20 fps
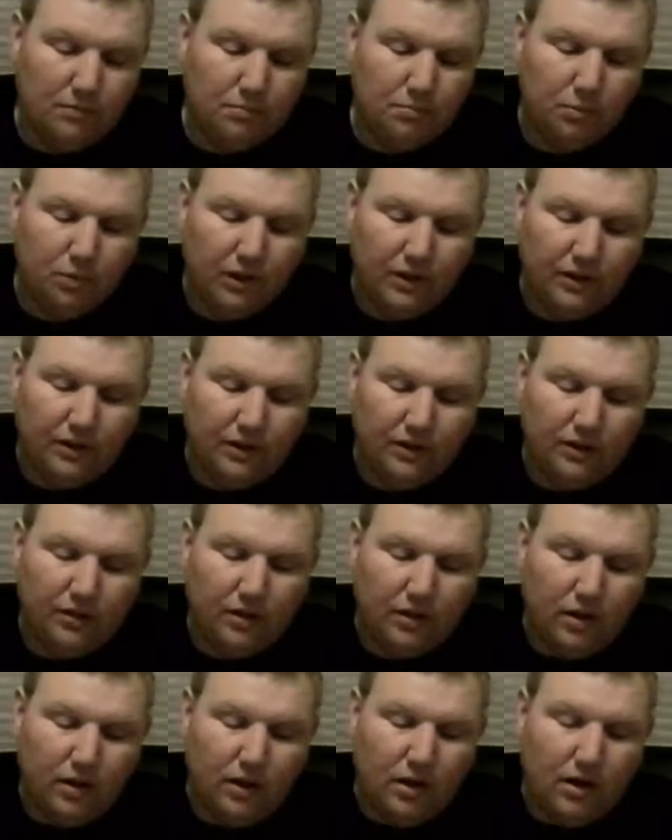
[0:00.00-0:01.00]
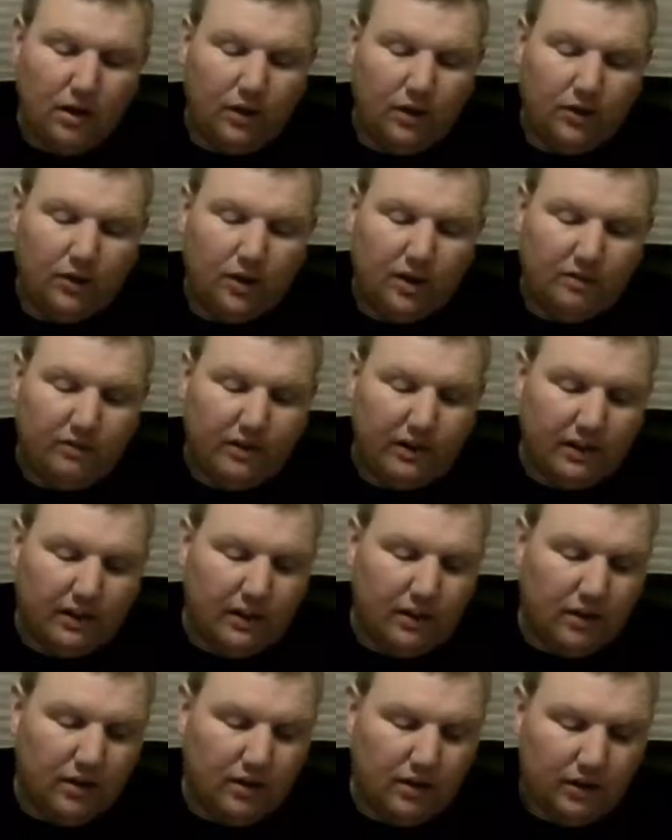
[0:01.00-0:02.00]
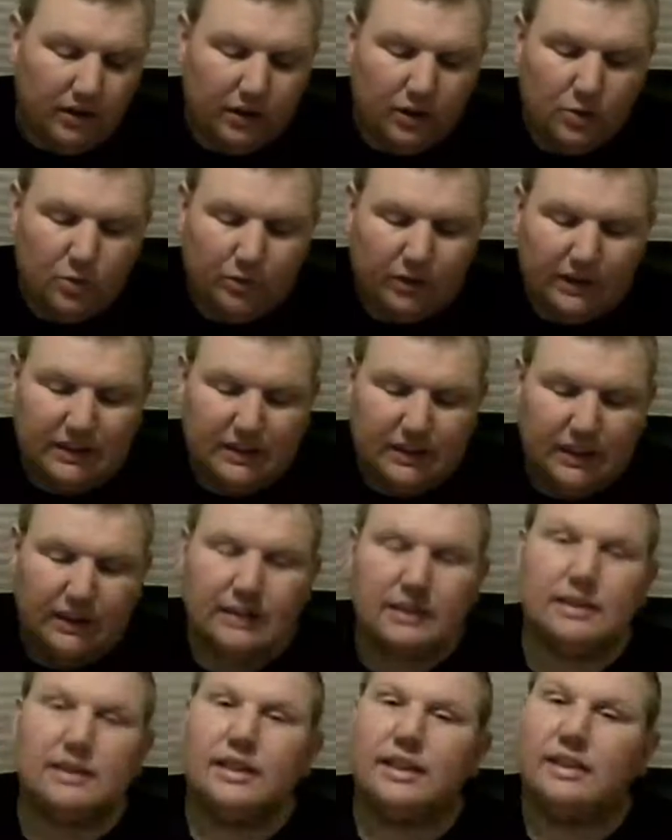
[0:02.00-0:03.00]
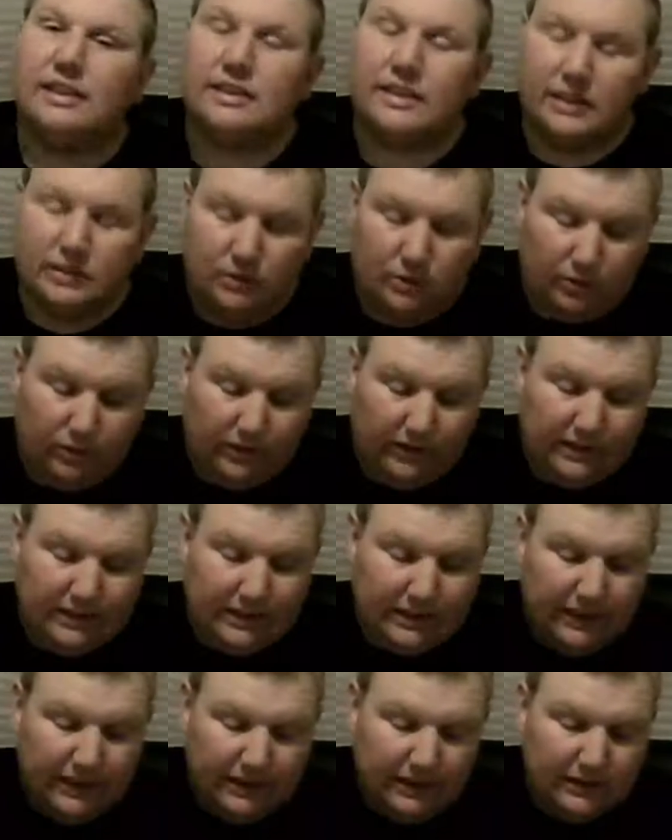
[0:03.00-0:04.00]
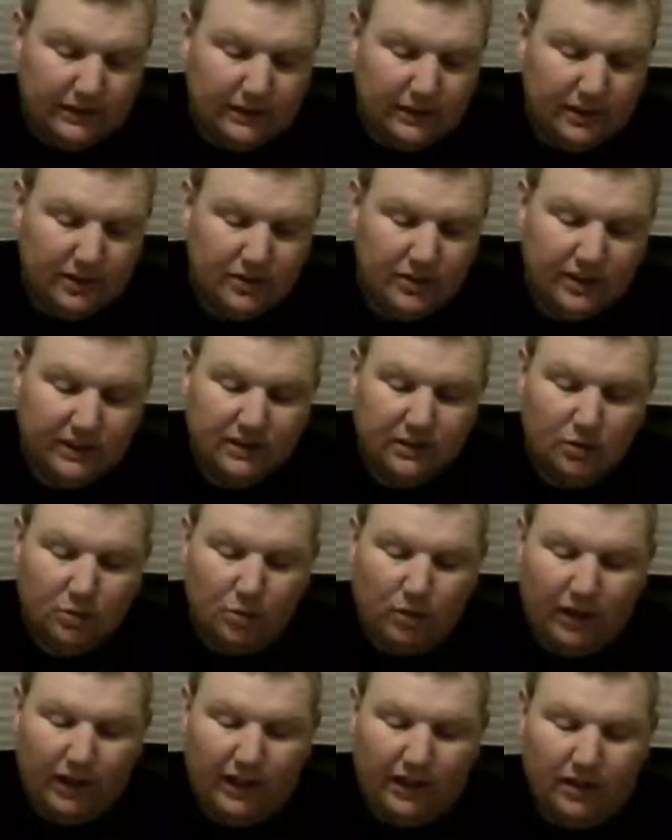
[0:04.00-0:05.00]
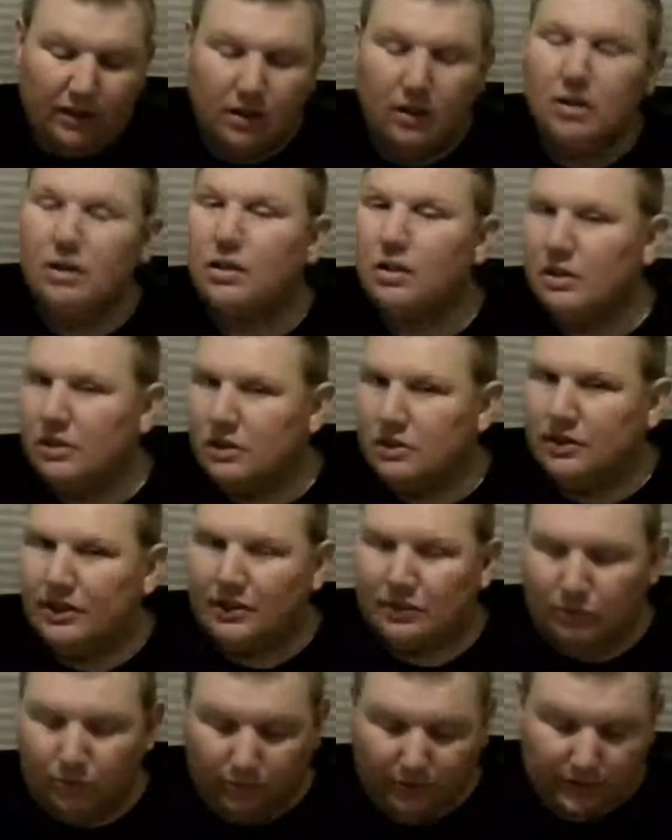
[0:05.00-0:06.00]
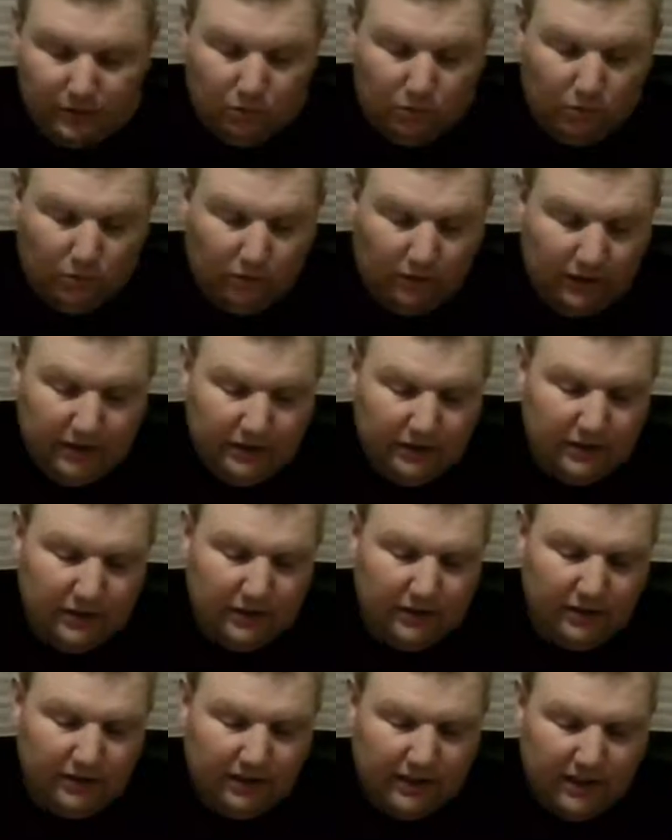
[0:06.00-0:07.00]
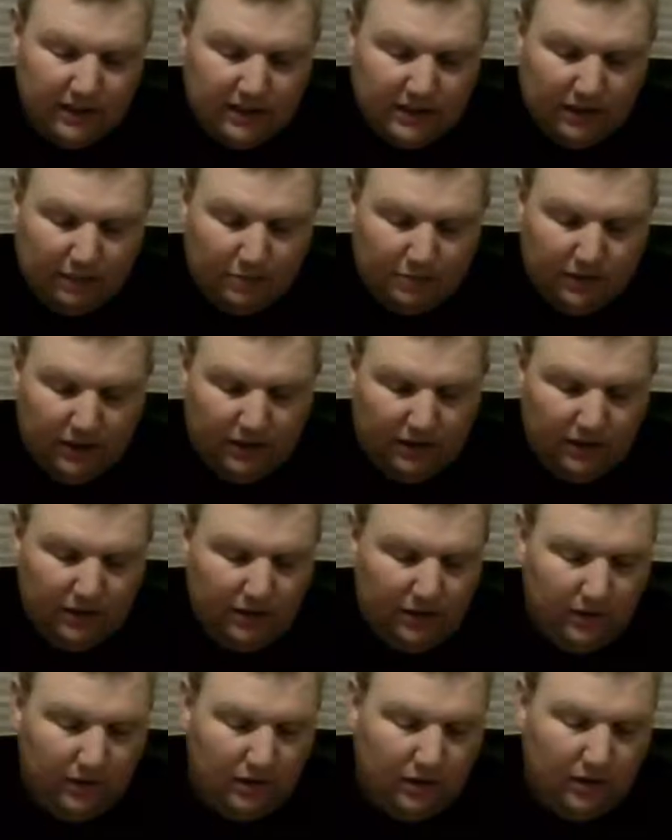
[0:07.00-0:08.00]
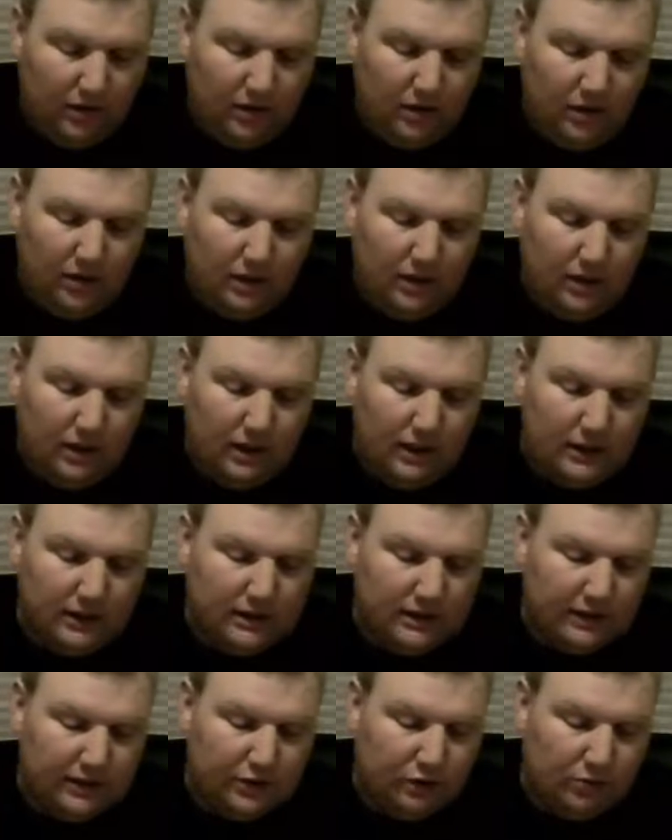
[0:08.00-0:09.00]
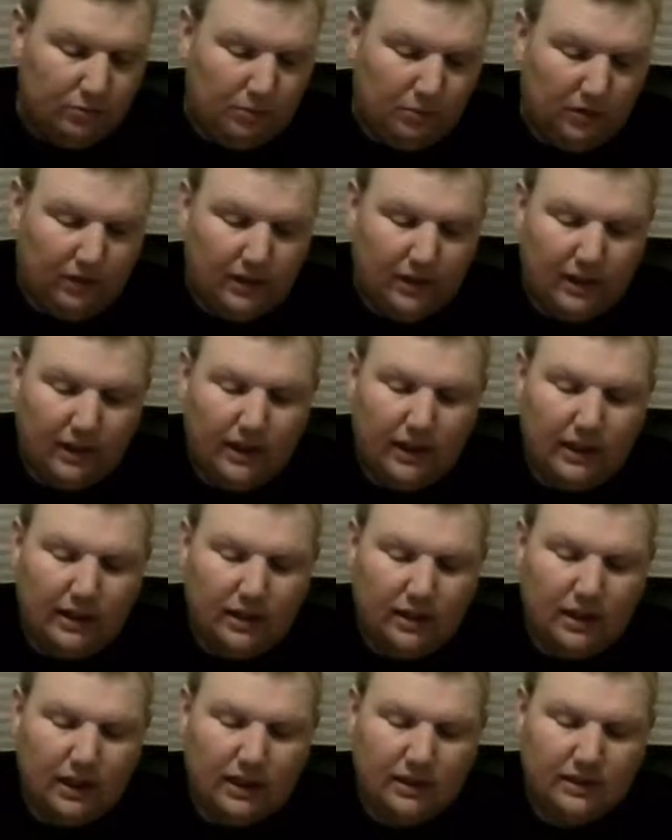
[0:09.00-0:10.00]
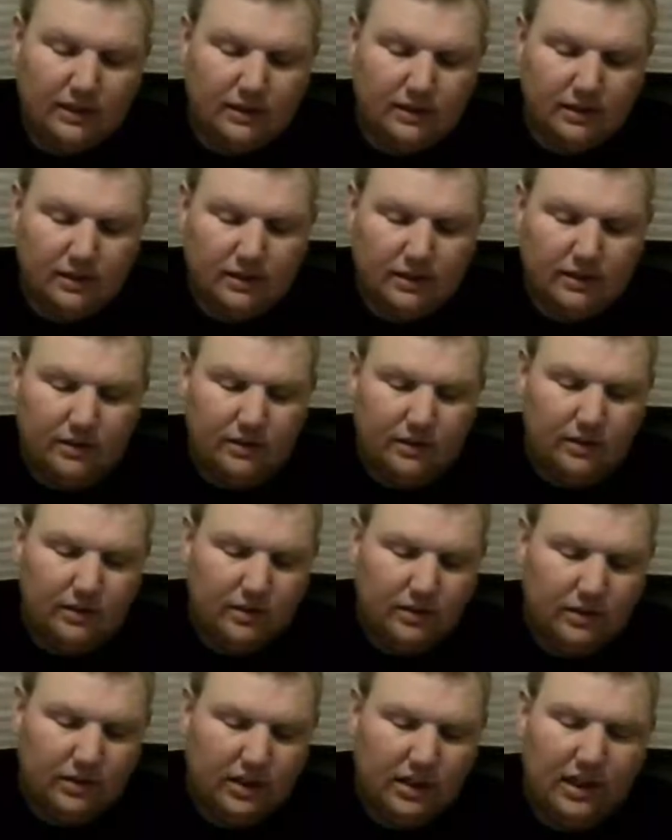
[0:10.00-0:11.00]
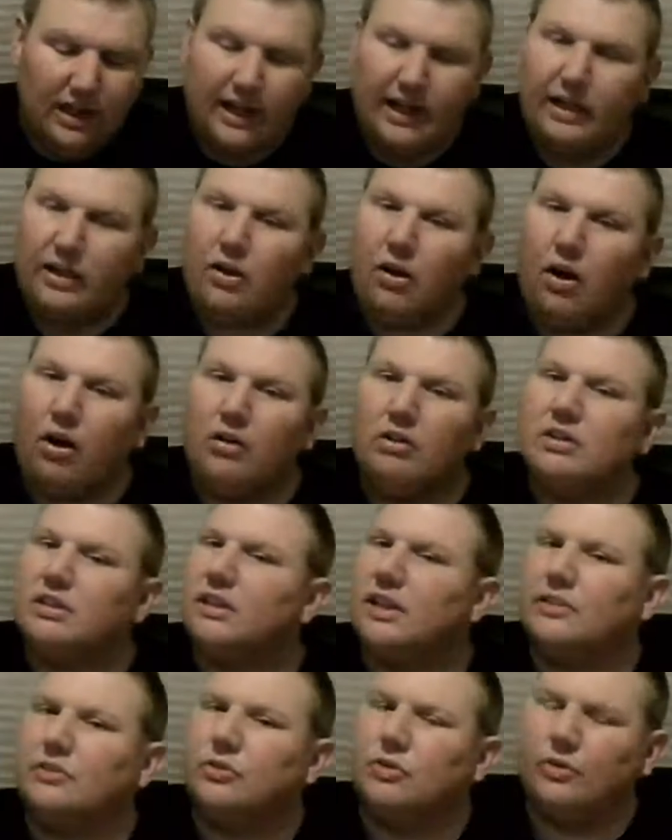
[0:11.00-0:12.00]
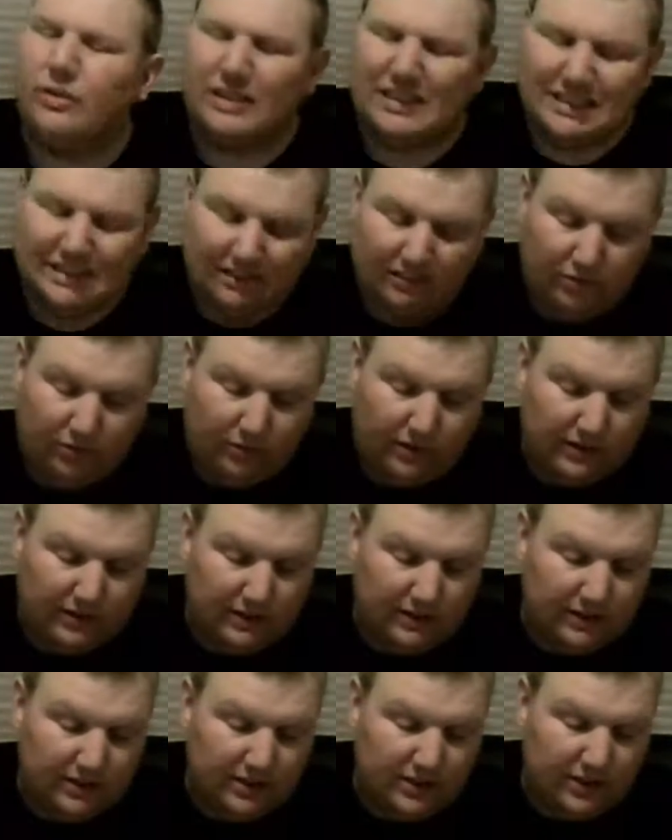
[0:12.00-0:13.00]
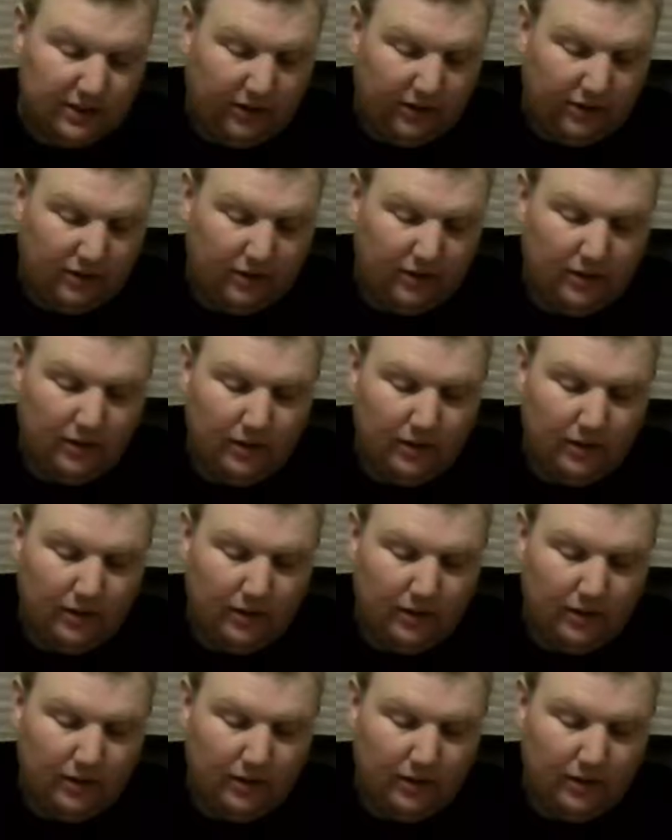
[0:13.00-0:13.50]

Brandon Gadovic in the 26. He's scheduled to race 6. Jason White scheduled to race 1 race. He had the top 10. Cesar Barcelli has in the 90 car, scheduled to race 7 races this year.